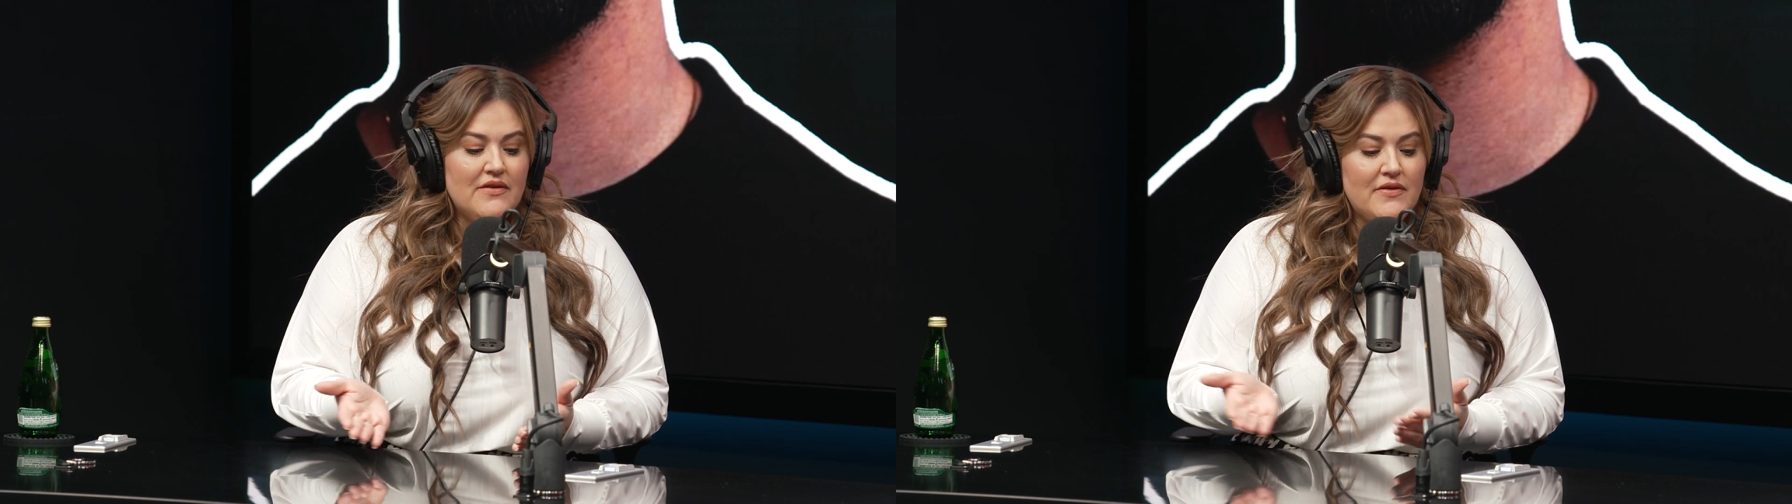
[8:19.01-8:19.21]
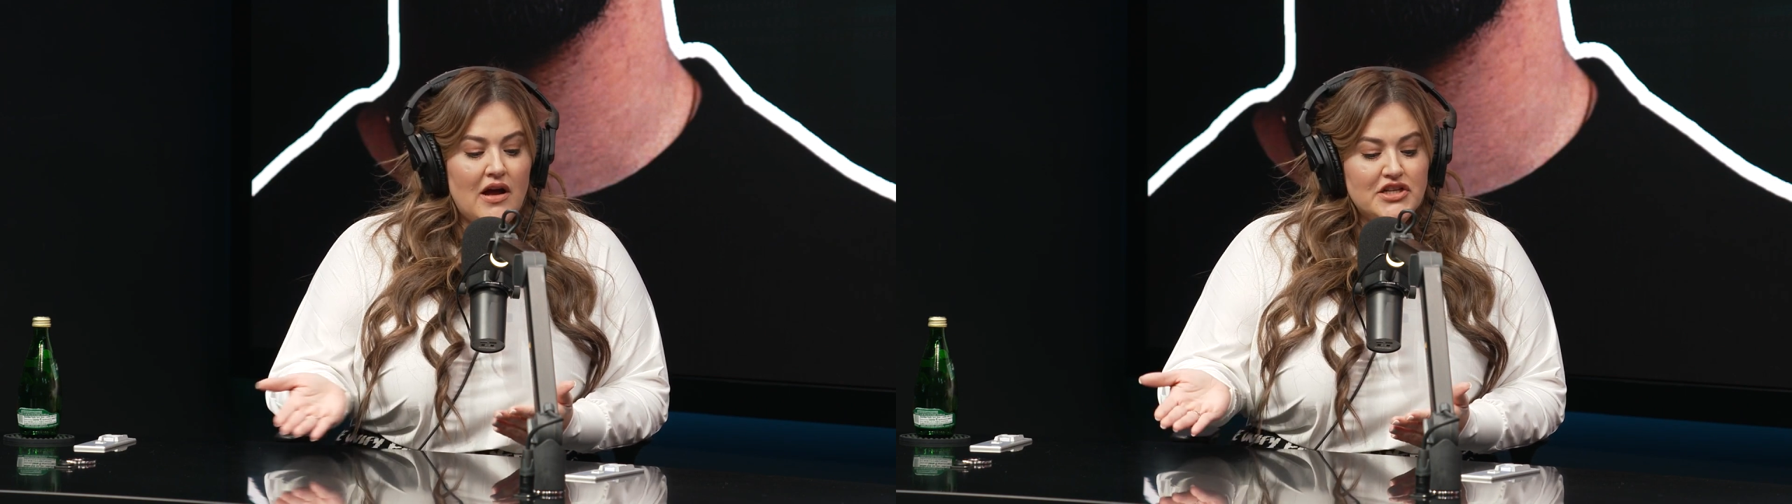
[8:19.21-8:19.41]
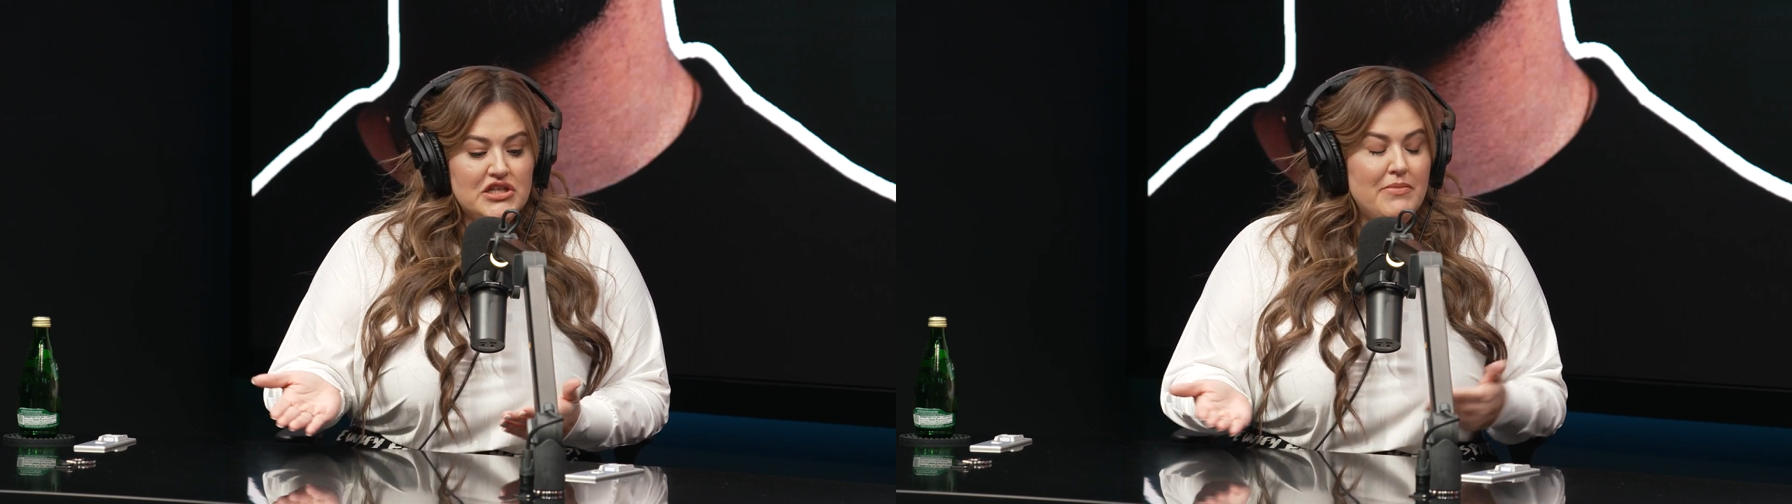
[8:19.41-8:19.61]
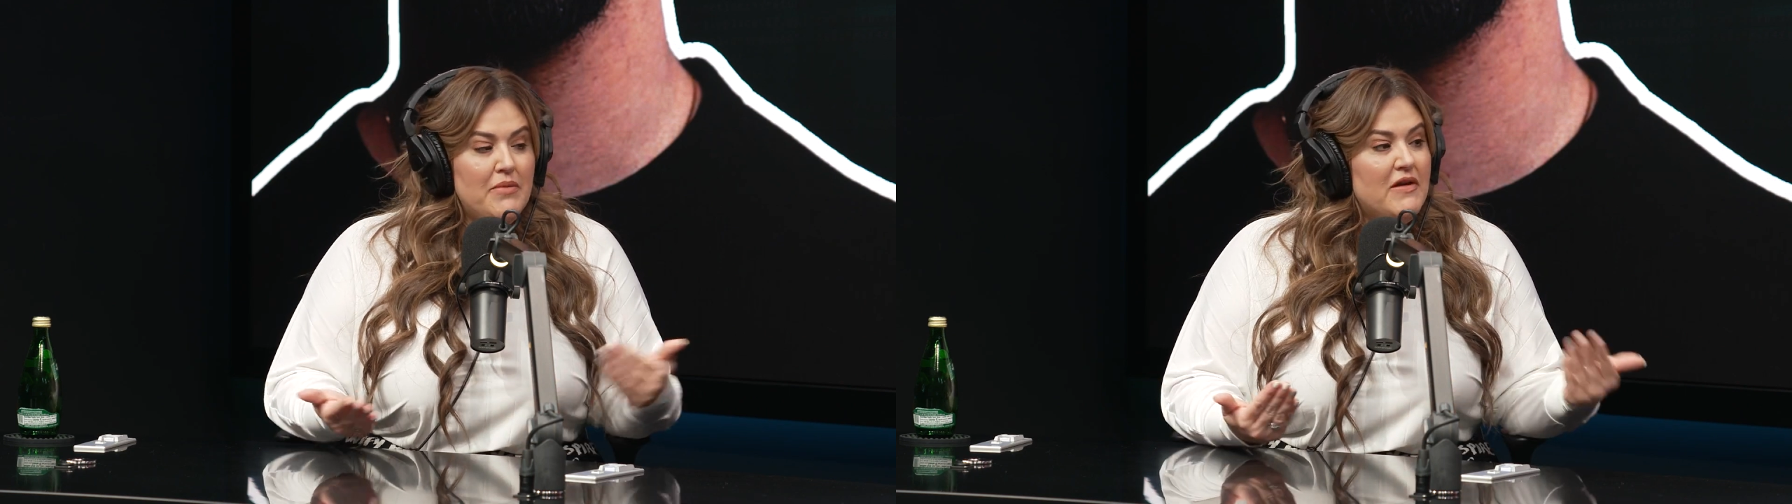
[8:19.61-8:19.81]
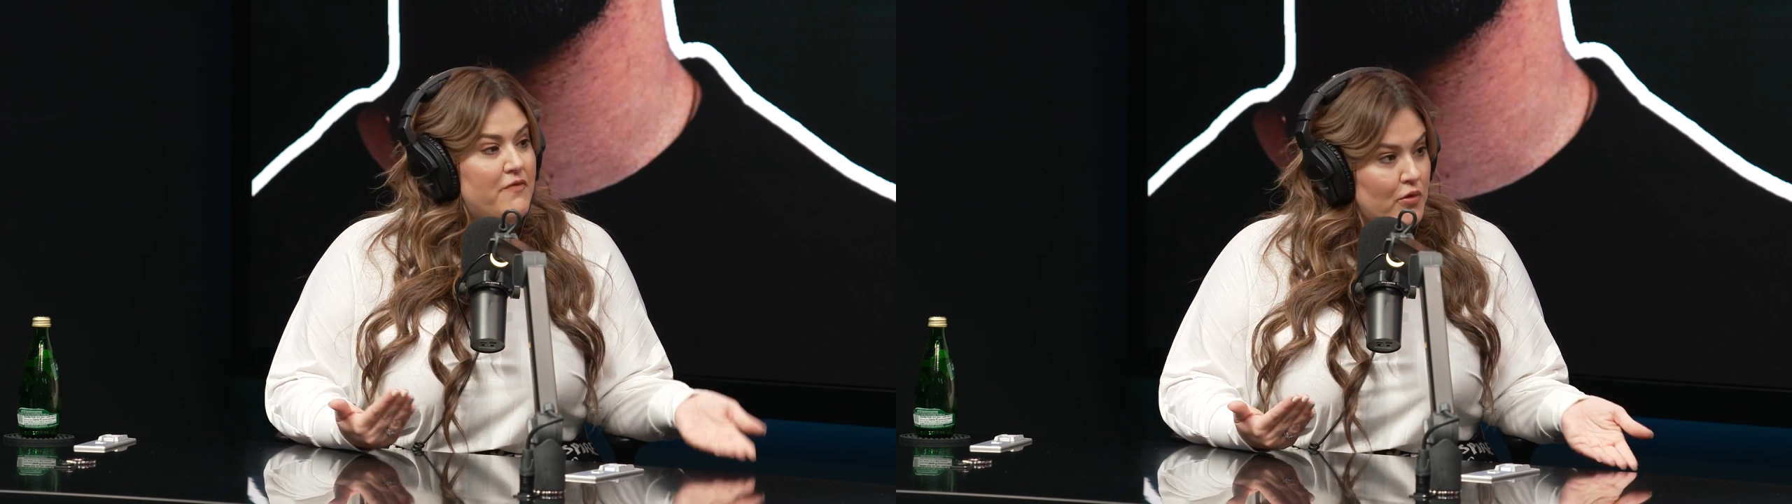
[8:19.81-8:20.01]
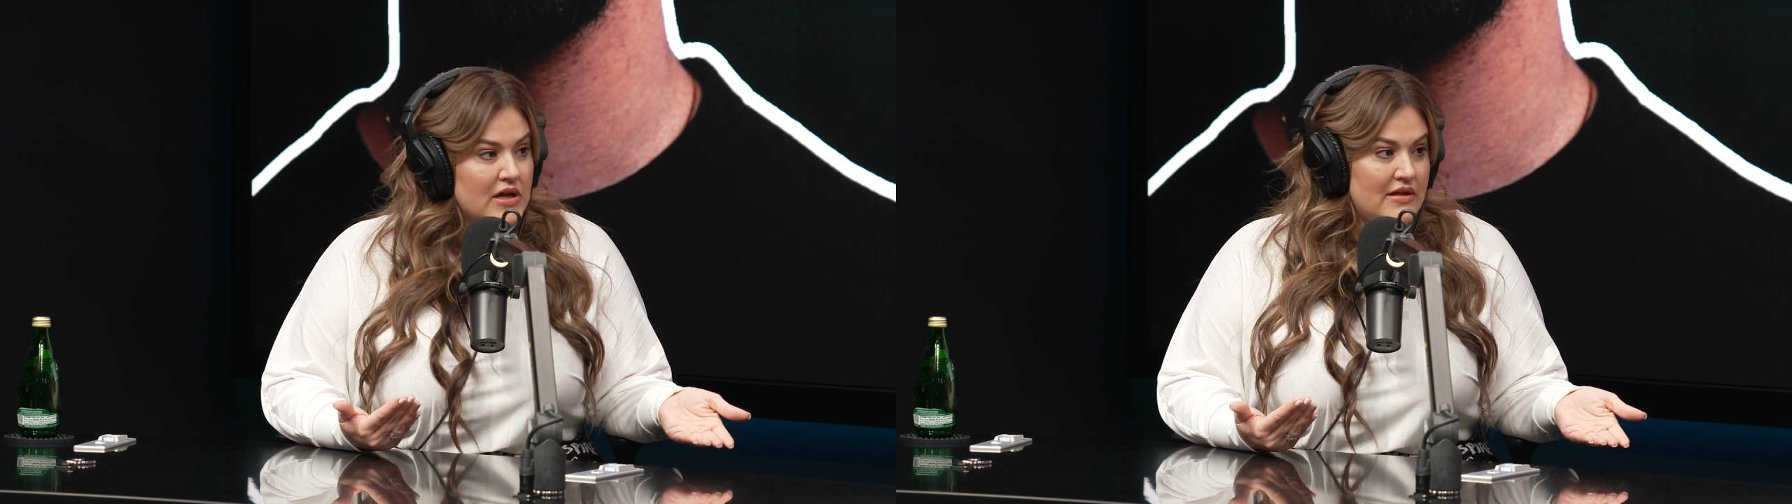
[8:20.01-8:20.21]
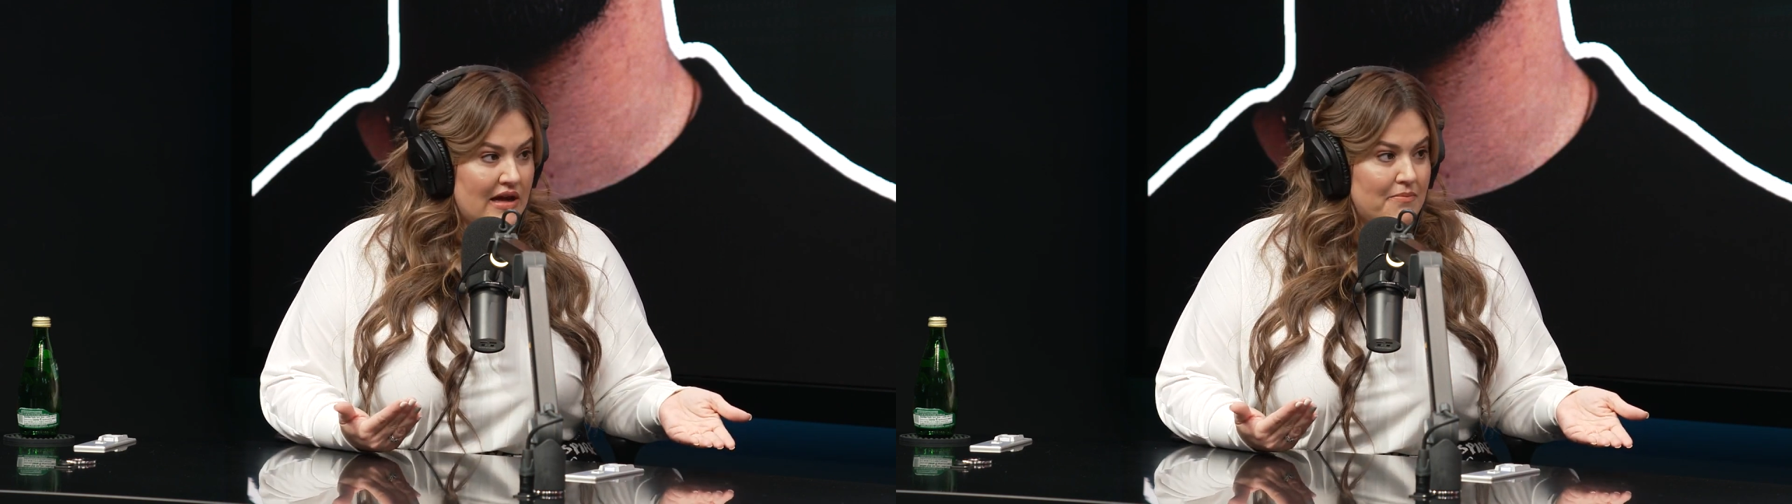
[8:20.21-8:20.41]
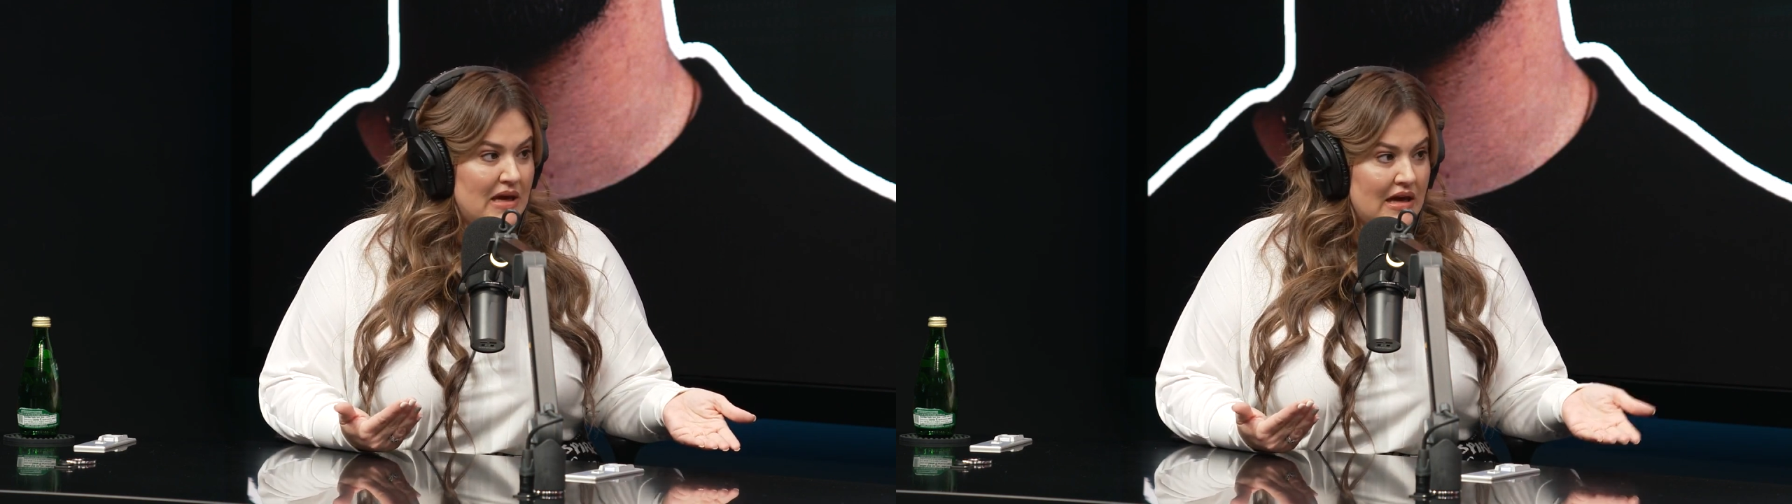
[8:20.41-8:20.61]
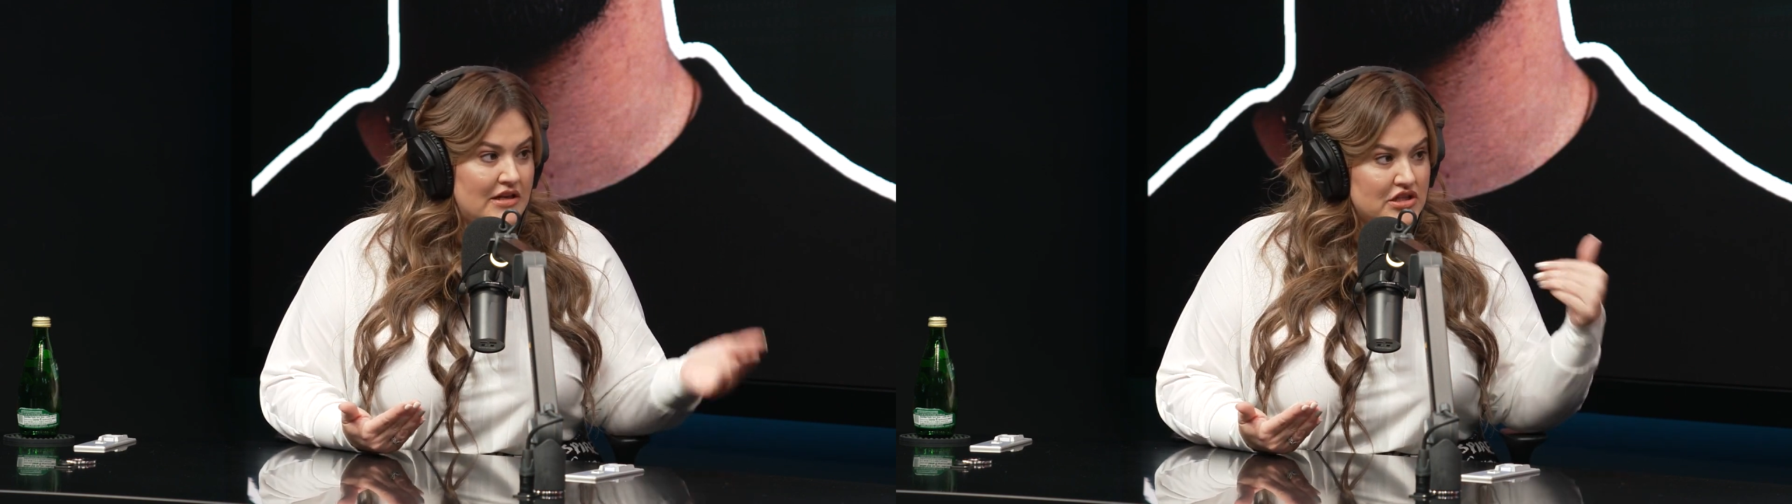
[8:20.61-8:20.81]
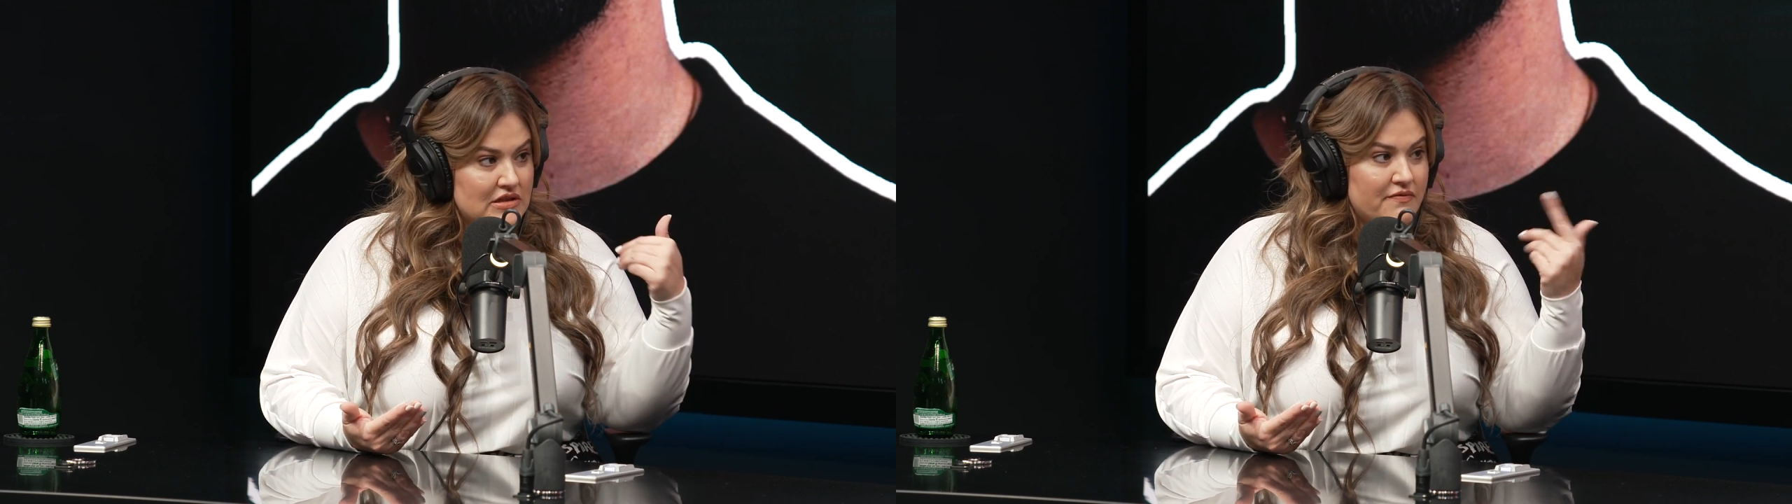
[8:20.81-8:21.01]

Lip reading: if not she may be 40 like me and just